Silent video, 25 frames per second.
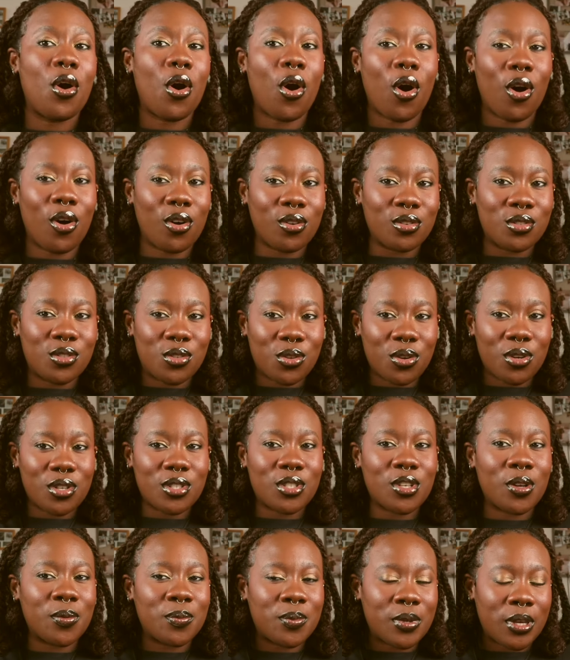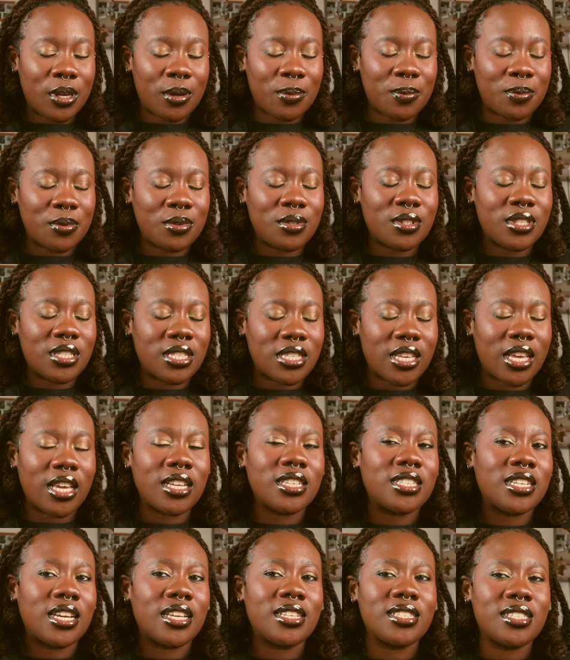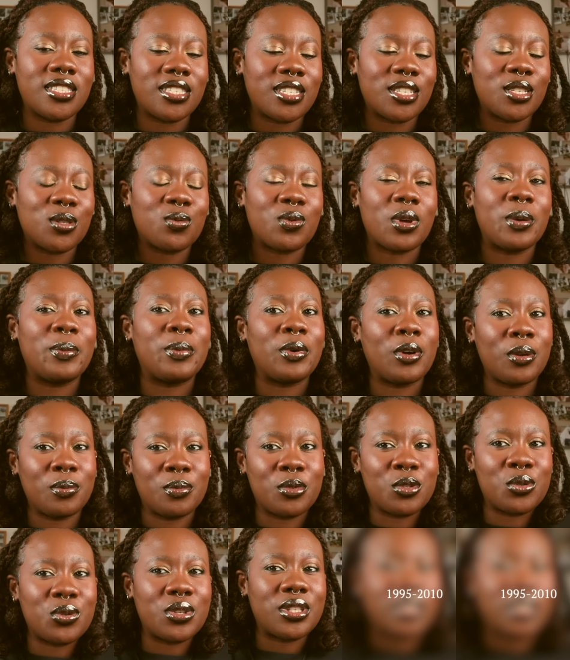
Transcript: Although some people say Gen Zs were born between